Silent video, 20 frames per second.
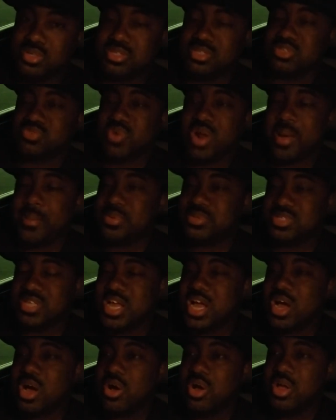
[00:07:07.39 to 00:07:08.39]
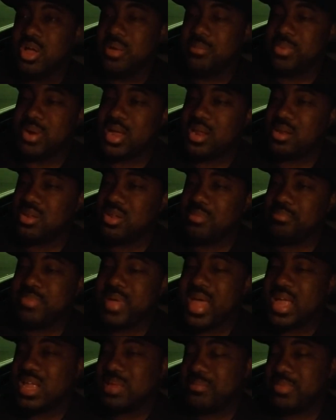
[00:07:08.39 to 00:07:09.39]
subscribers now. But I look
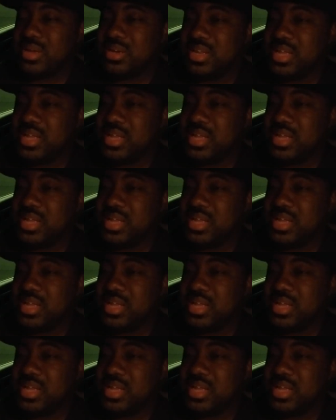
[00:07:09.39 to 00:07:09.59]
back at my